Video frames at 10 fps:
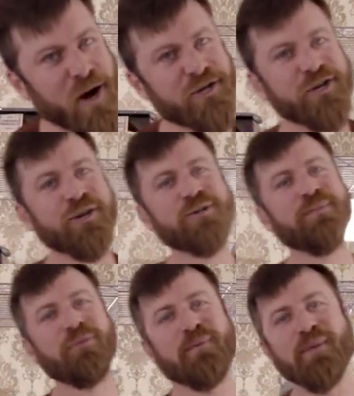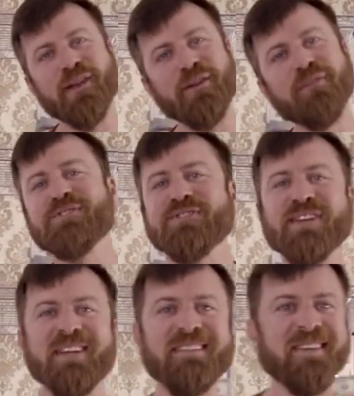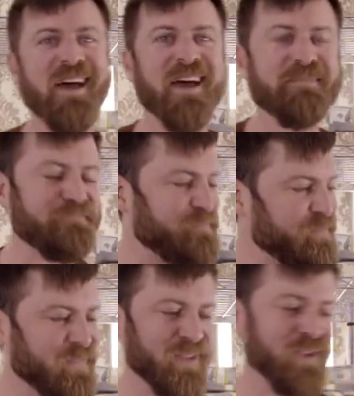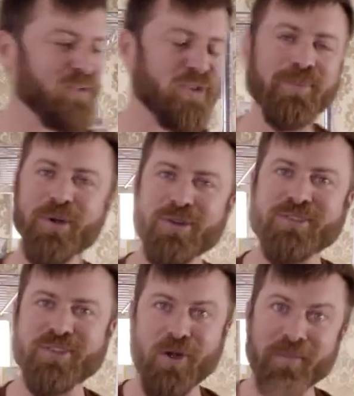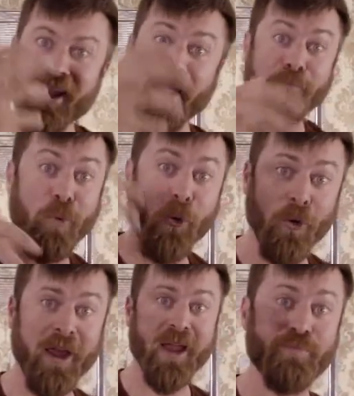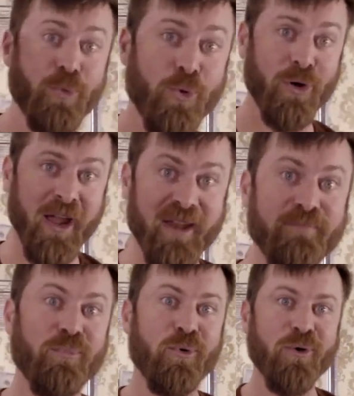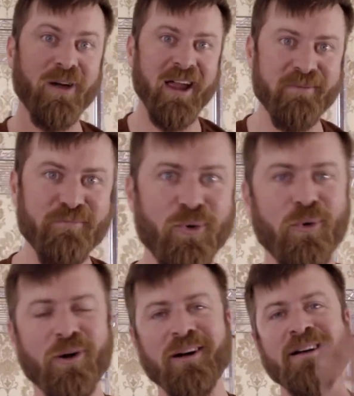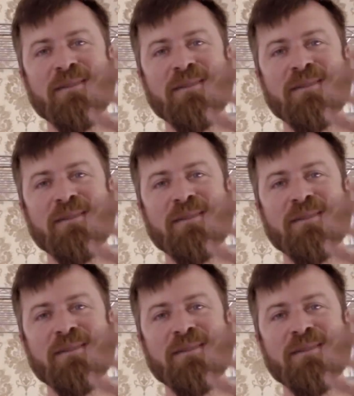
watching YouTube for a bit, you've seen that YouTubers are making more and more and more and more